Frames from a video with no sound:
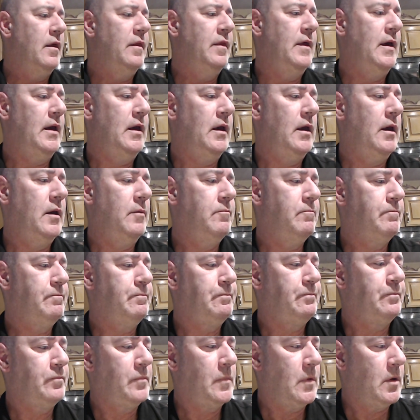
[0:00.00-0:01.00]
The
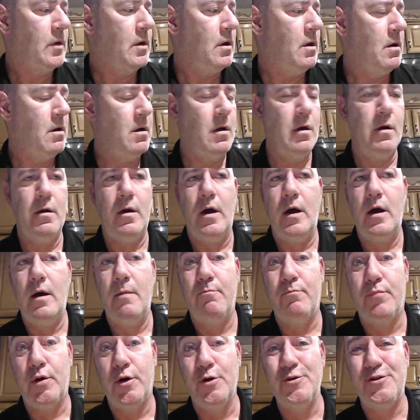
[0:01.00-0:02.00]

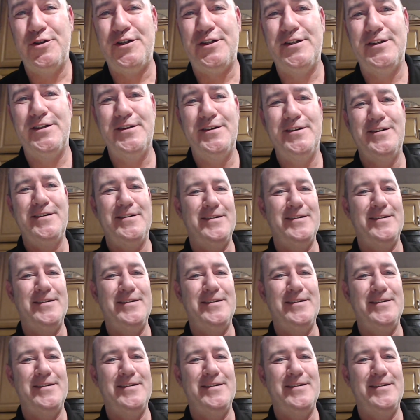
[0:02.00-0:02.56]
Bruce